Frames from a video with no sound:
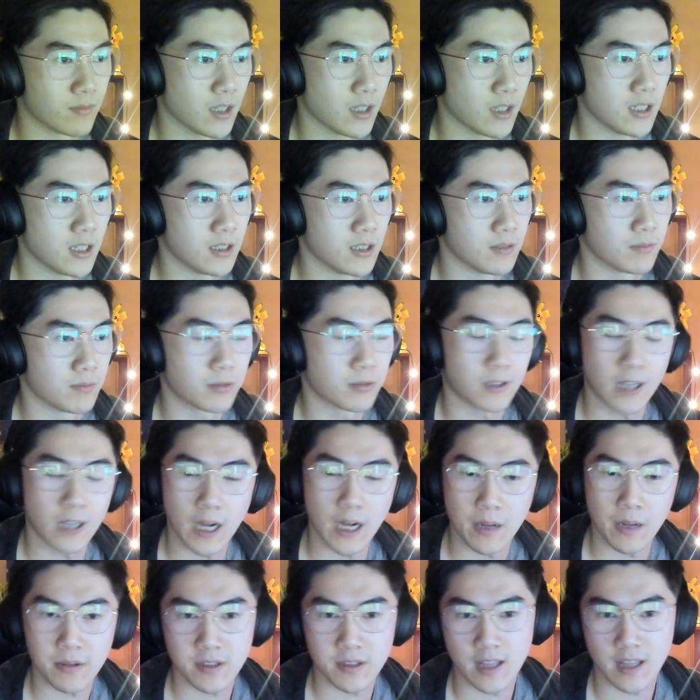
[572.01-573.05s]
and
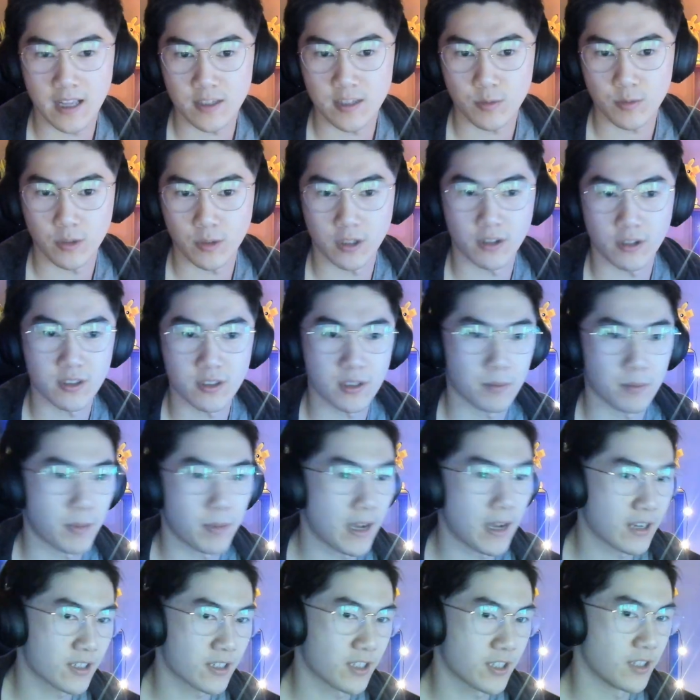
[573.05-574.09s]
perhaps that's what also
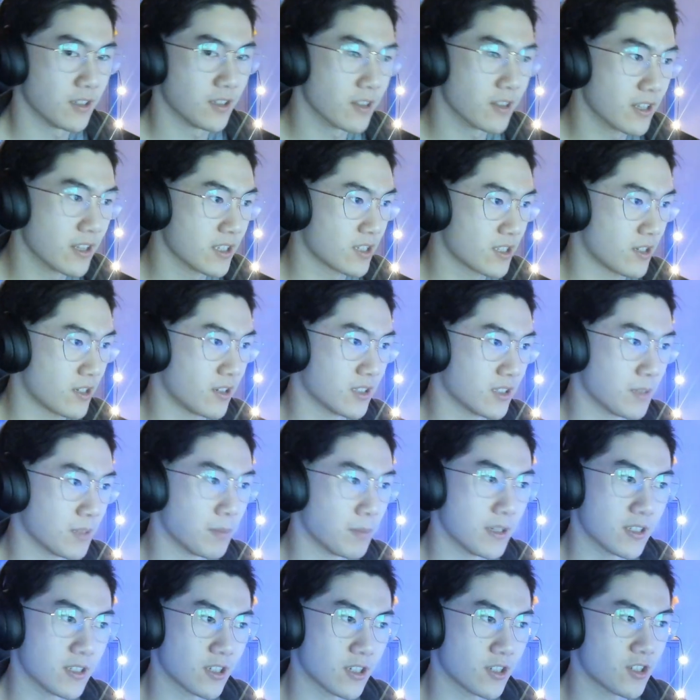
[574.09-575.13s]
backs this song to be
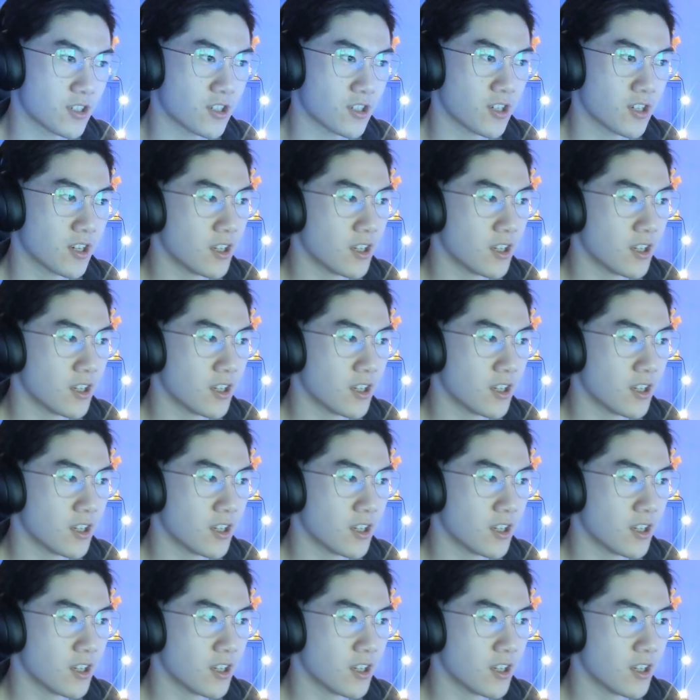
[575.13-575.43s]
such